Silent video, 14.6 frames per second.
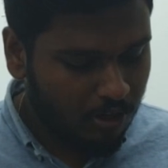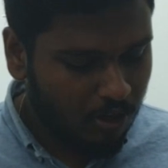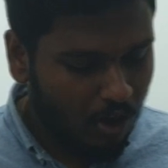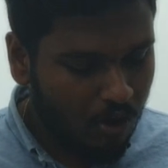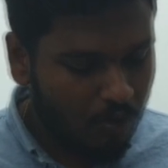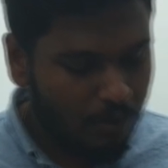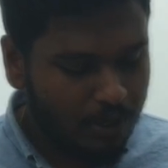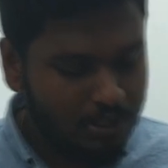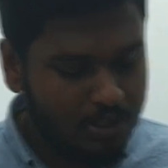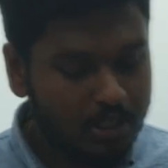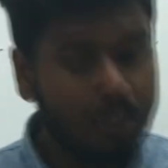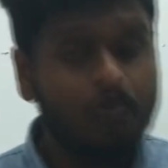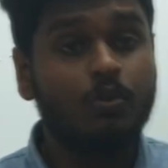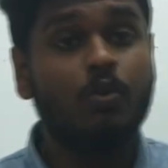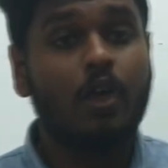long venture
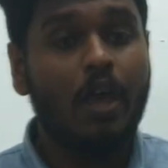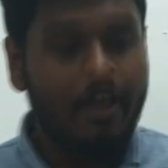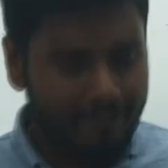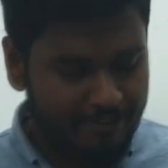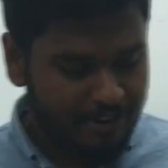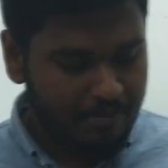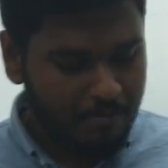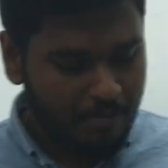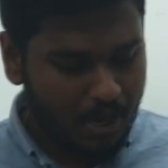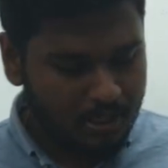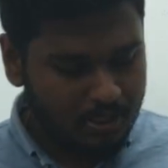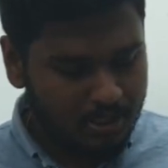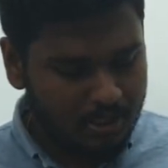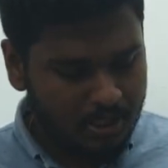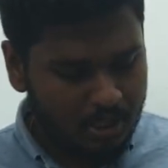to every
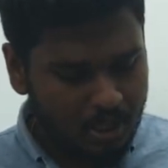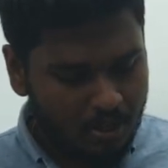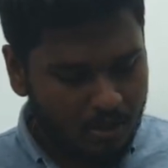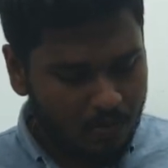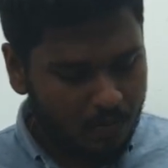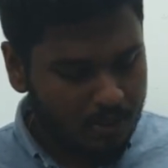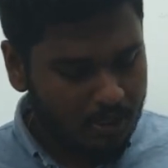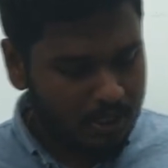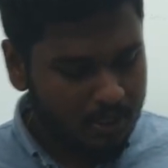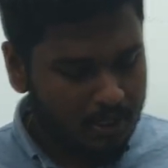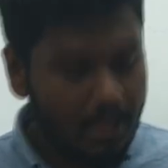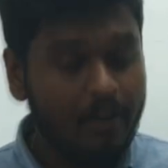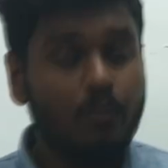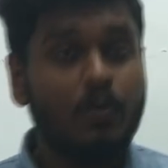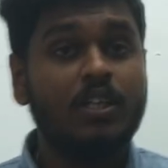month within
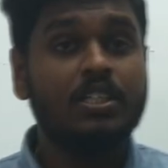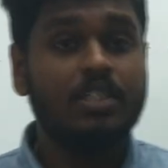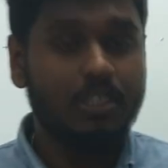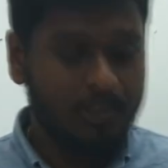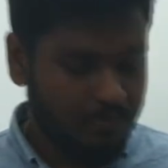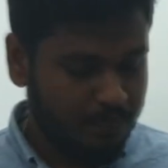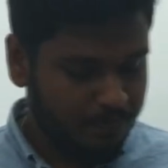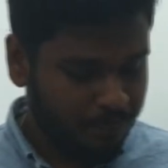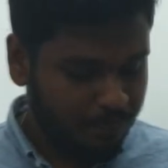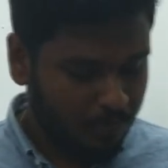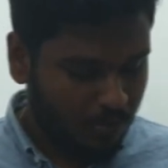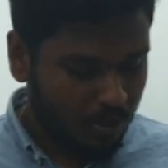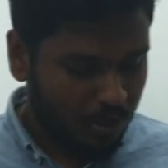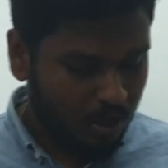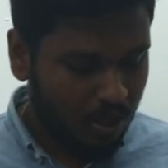that venture.
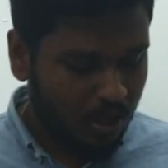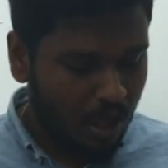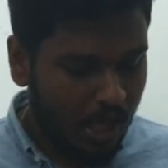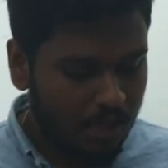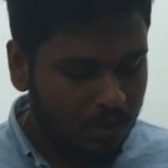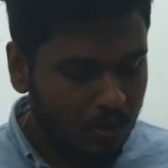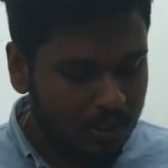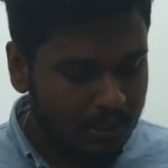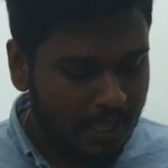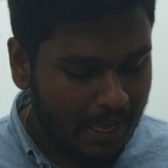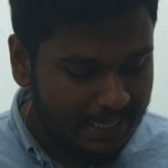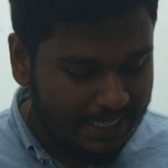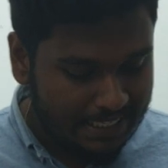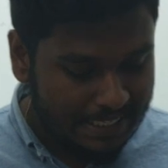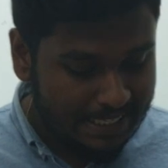Okay. Arguing
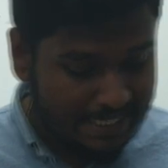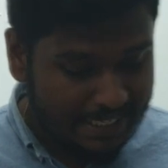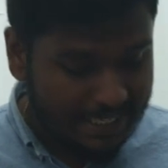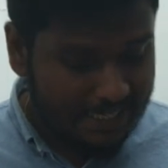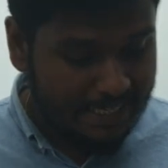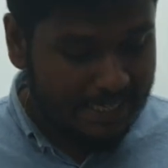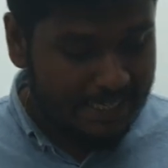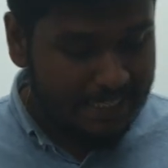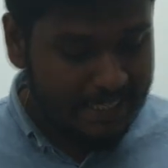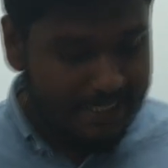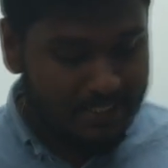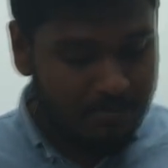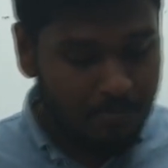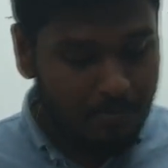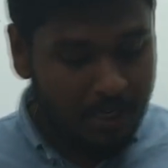that it
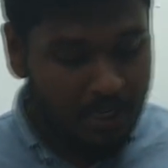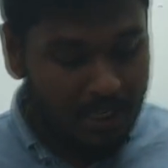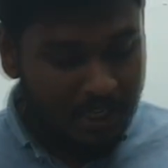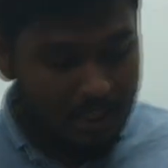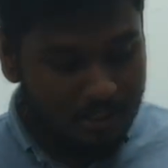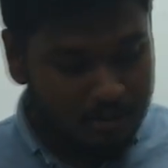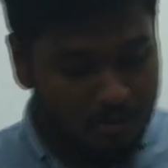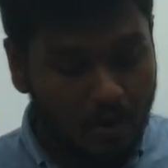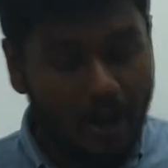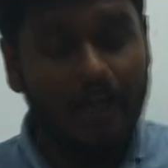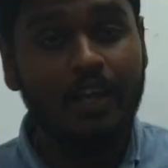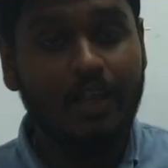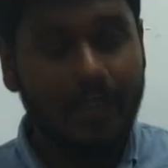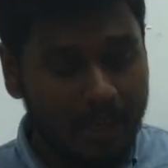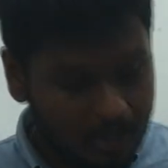is meaningless to
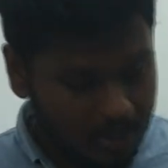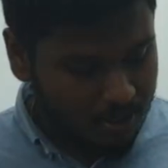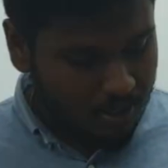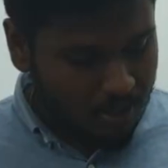allocate